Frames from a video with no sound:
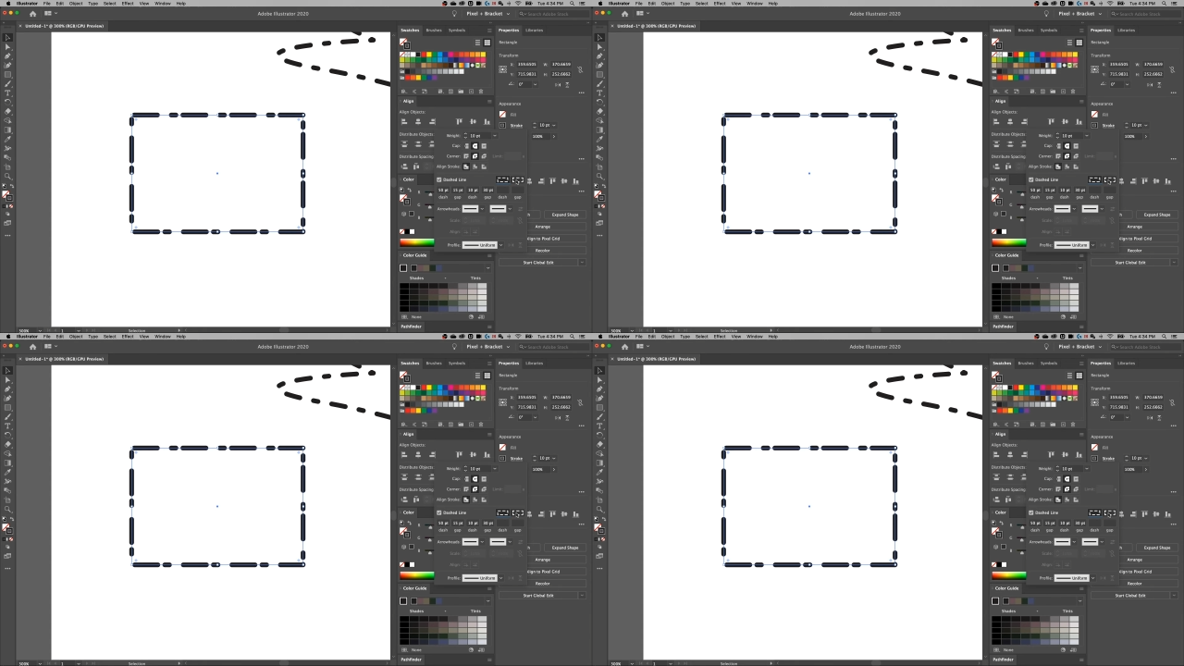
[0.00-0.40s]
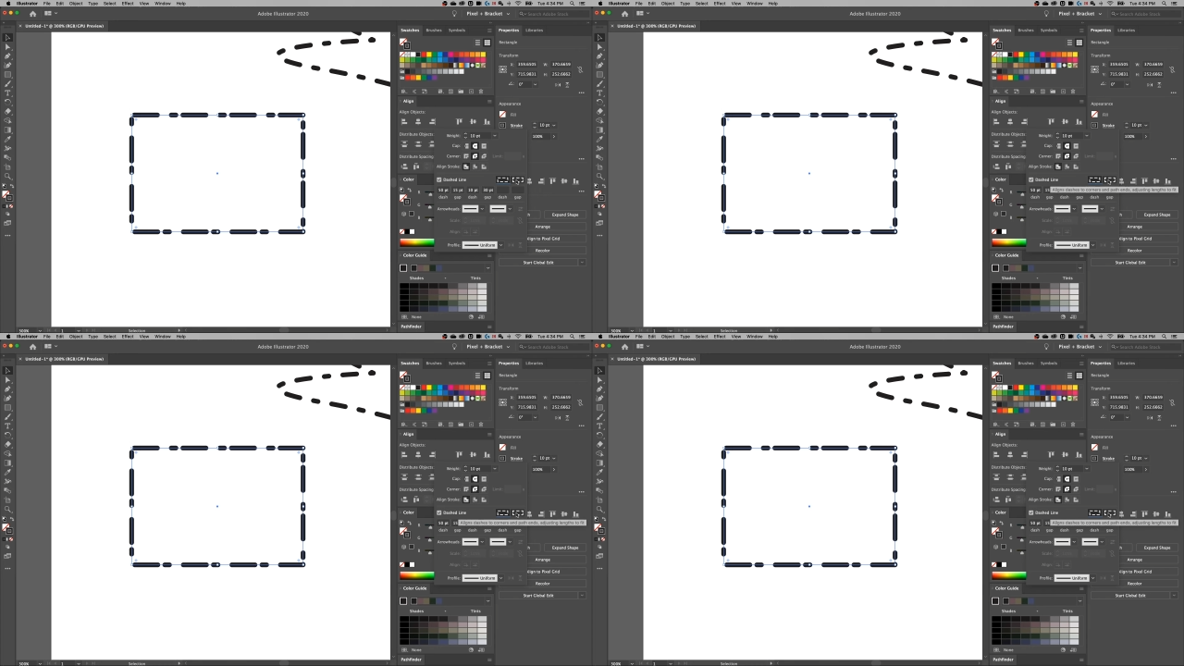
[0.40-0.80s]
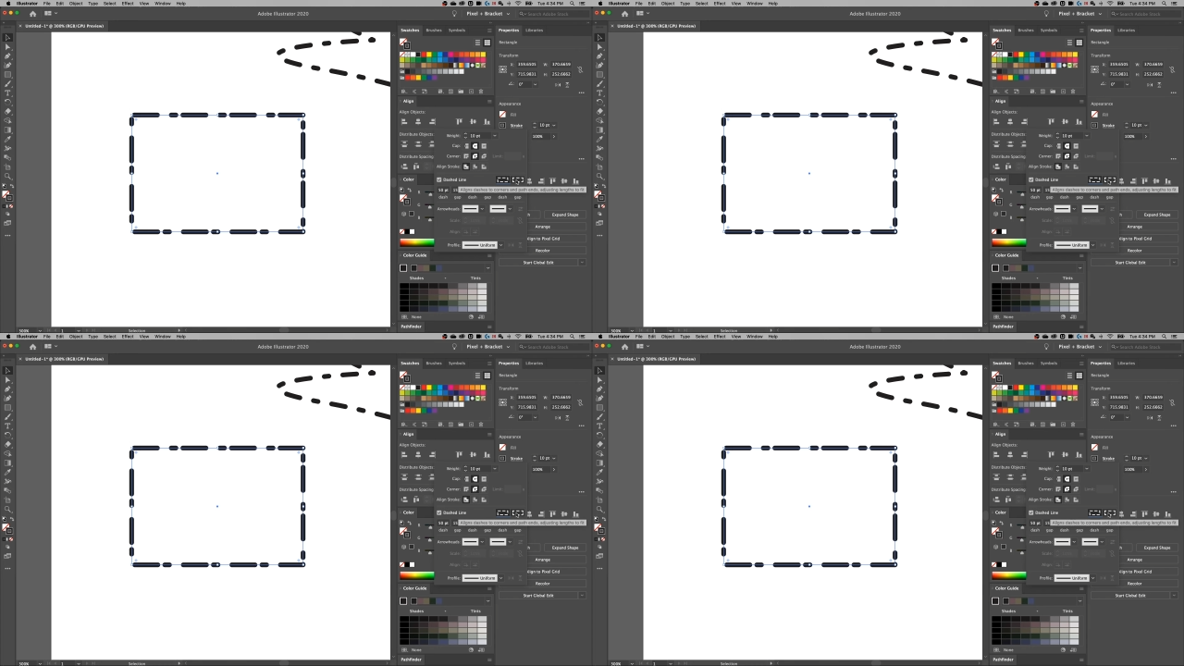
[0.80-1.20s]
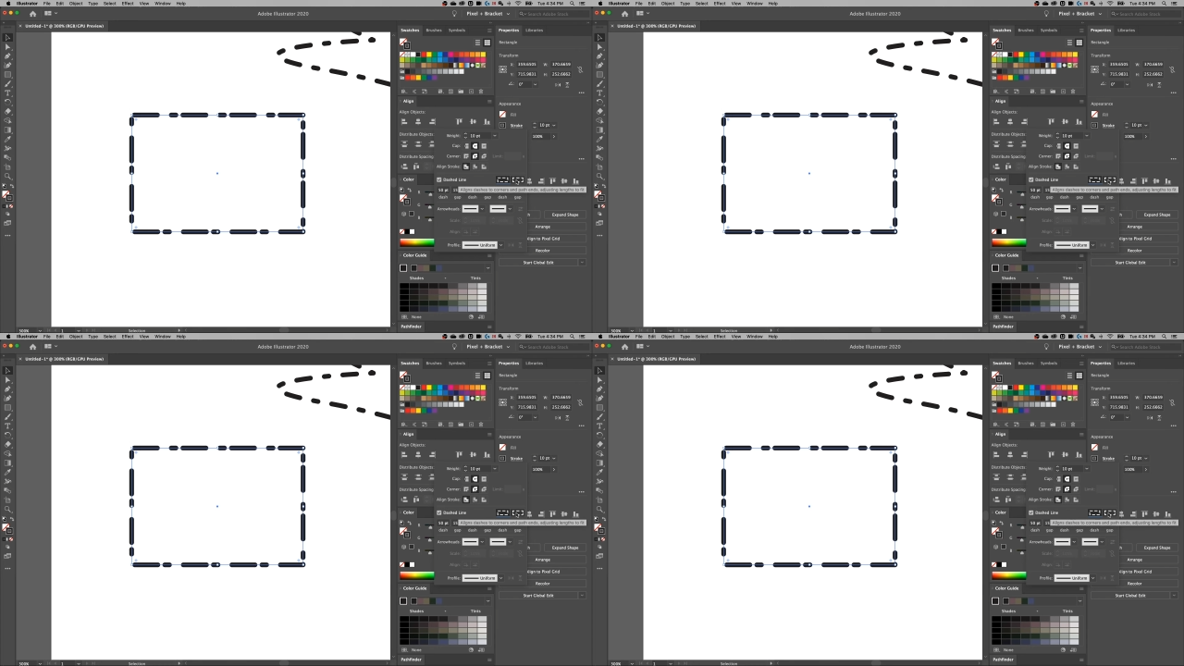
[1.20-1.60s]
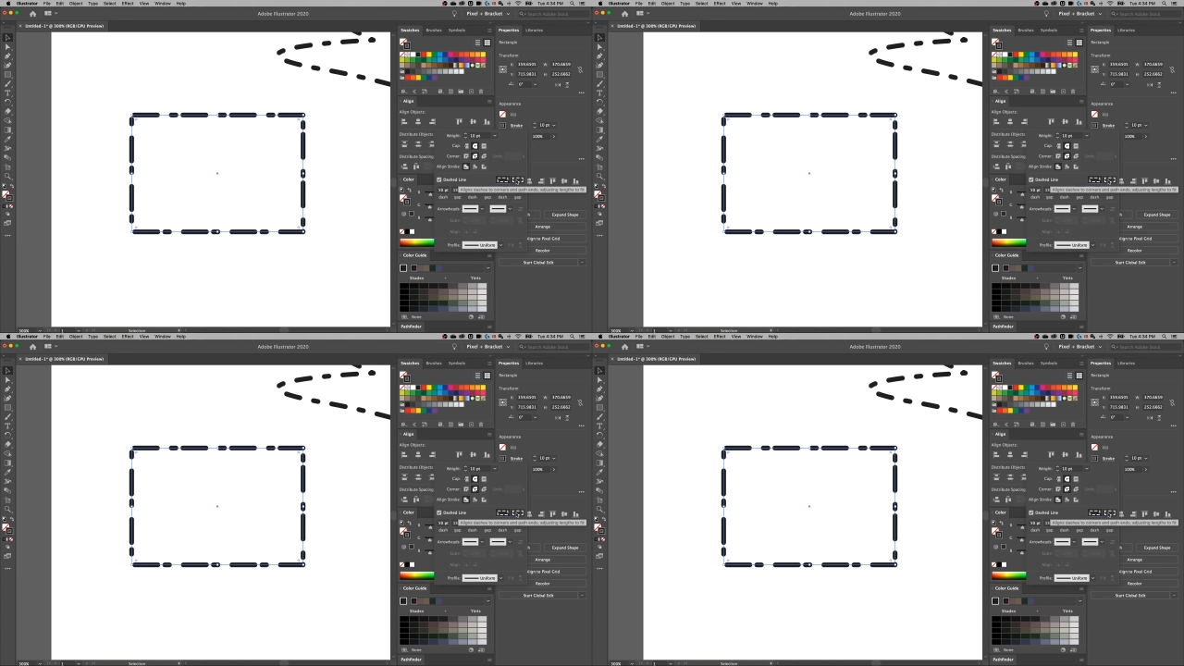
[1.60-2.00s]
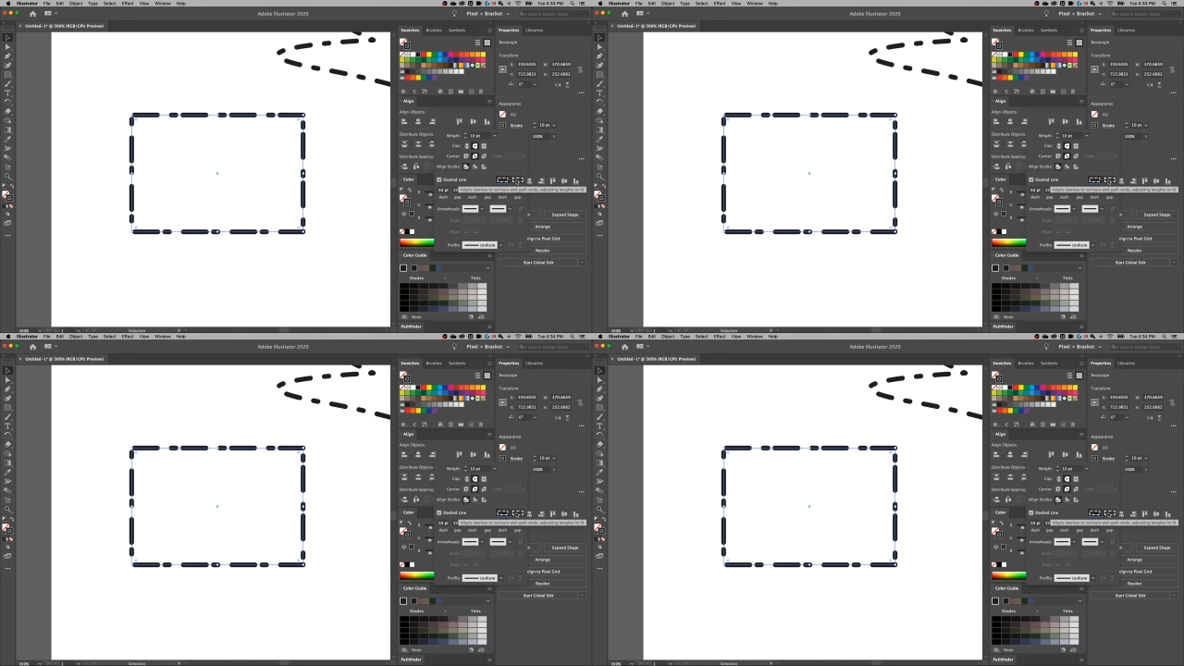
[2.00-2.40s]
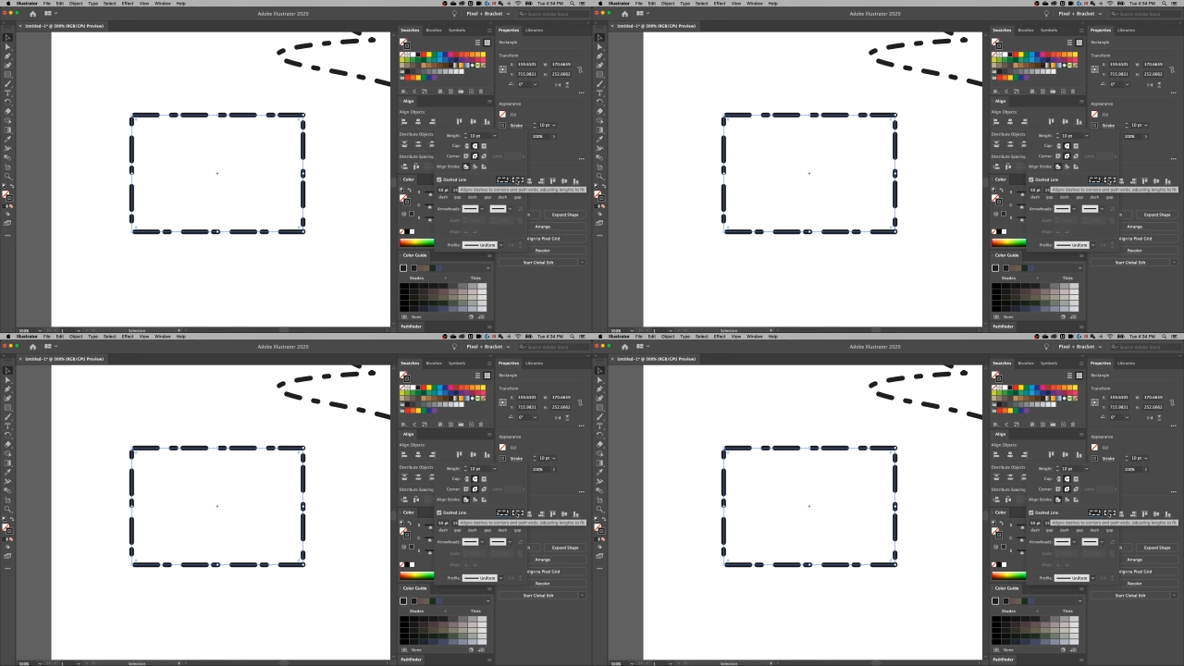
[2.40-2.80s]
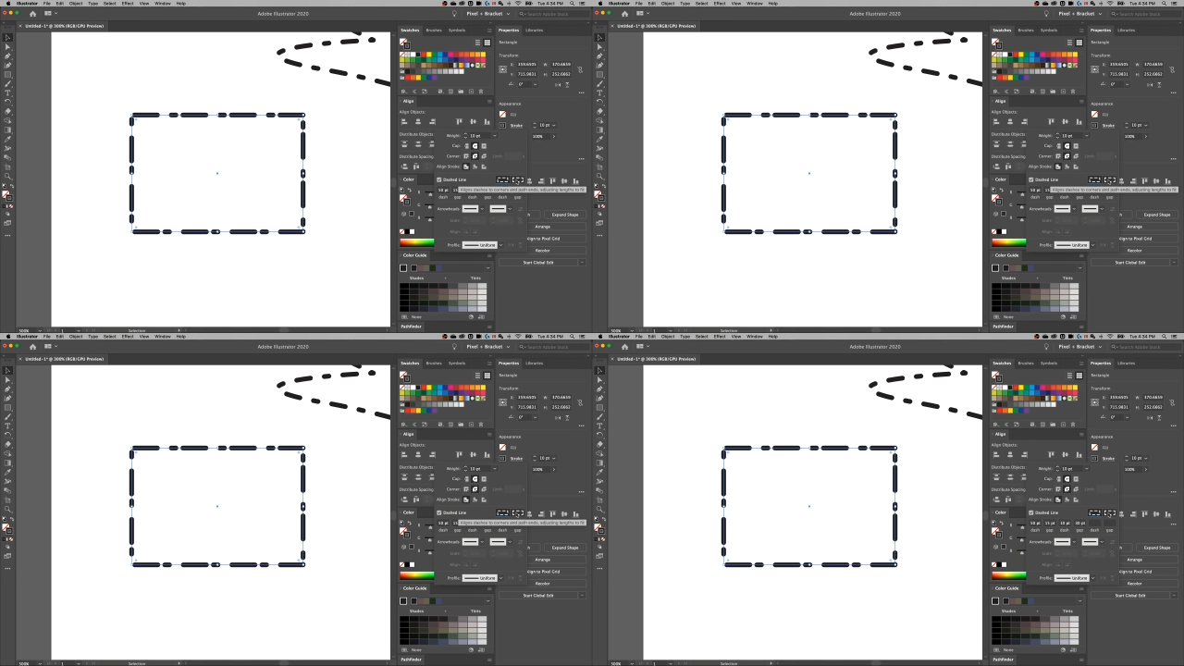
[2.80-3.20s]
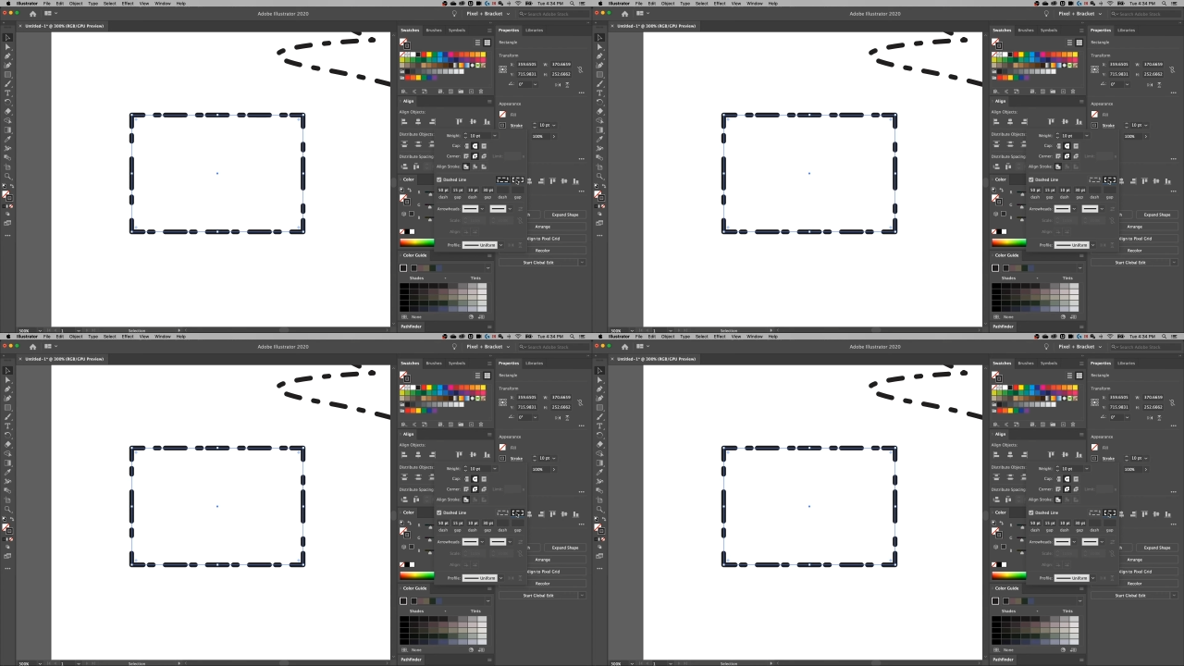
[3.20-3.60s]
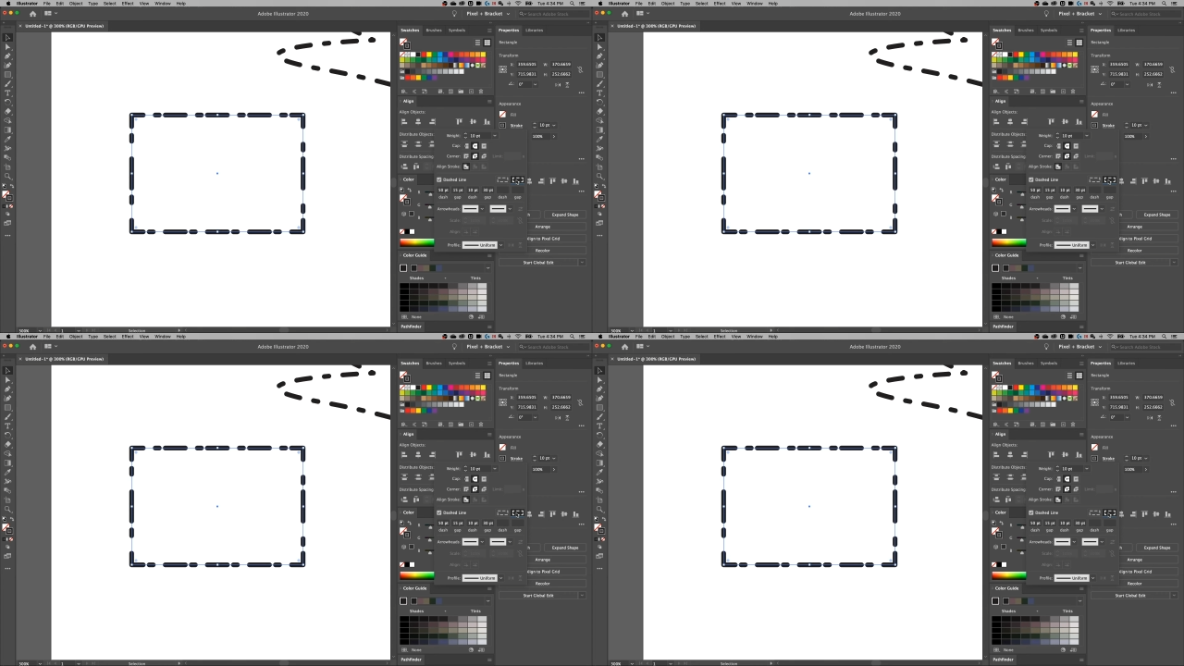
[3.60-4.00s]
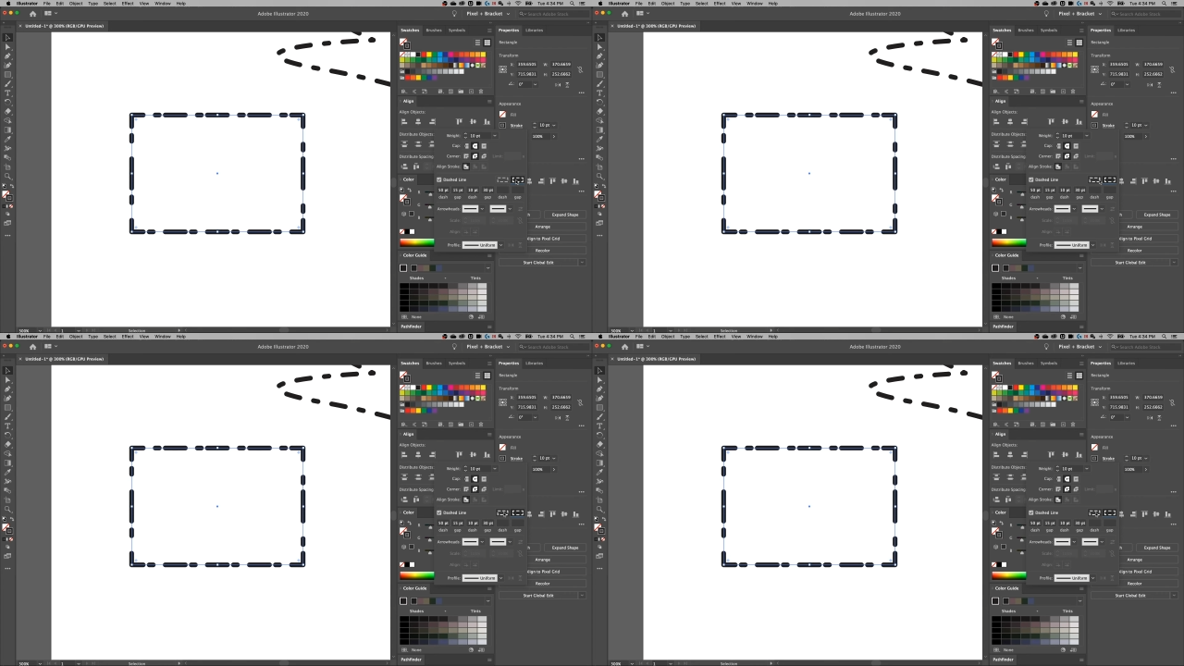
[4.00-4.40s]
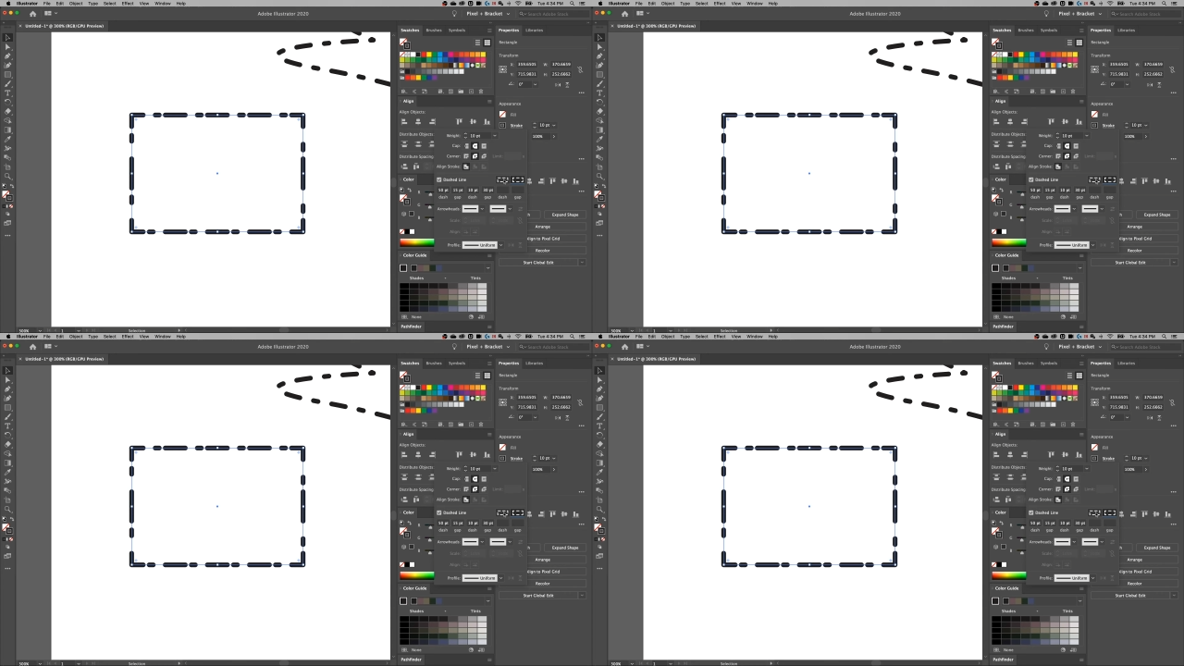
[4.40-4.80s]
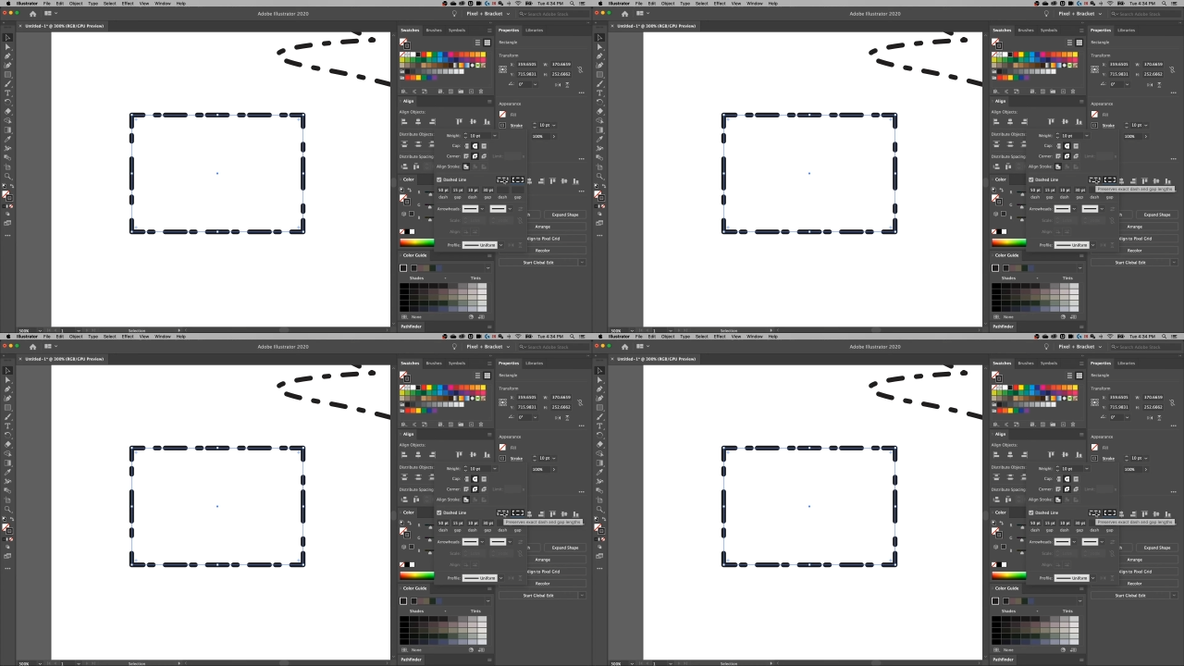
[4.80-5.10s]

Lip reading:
(no speaker visible)